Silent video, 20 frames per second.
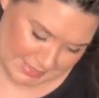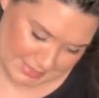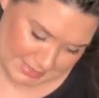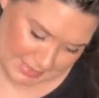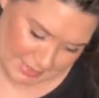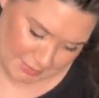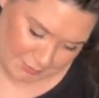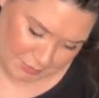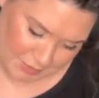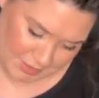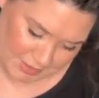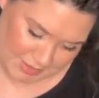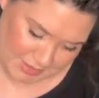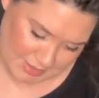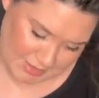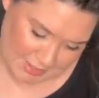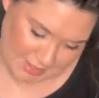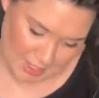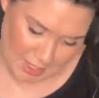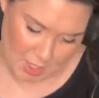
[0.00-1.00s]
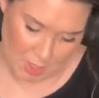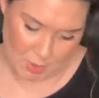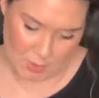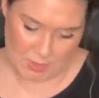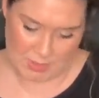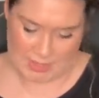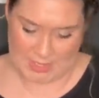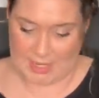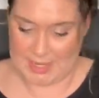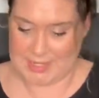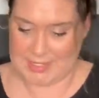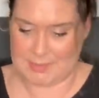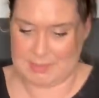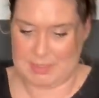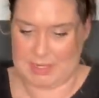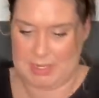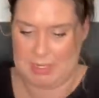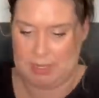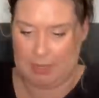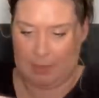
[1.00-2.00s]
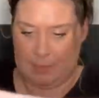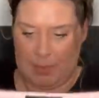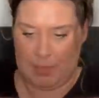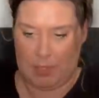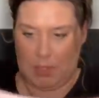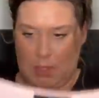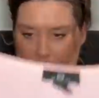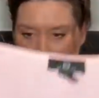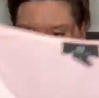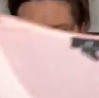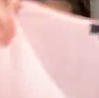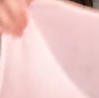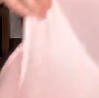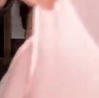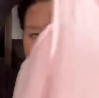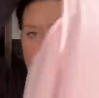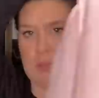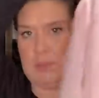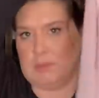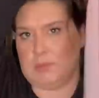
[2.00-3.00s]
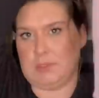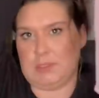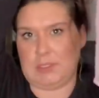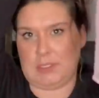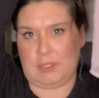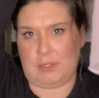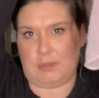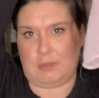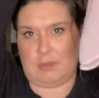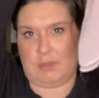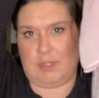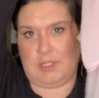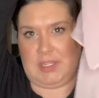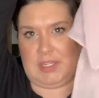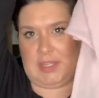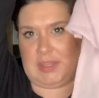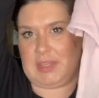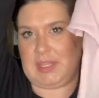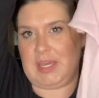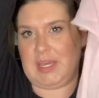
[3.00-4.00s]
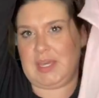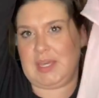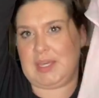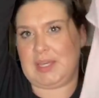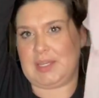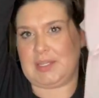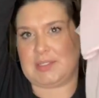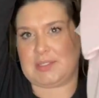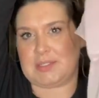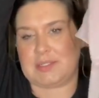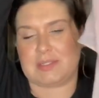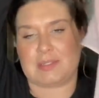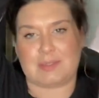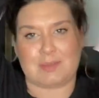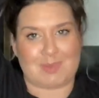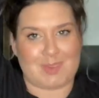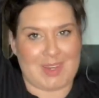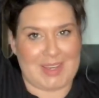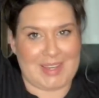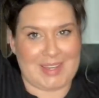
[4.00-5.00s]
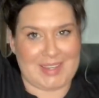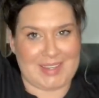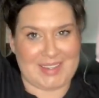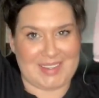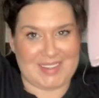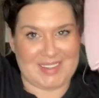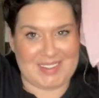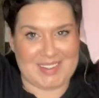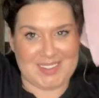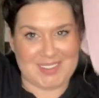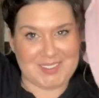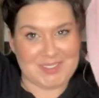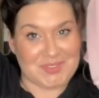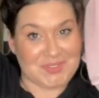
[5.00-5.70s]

San Francisco, size medium. Look at, look at that. Wow.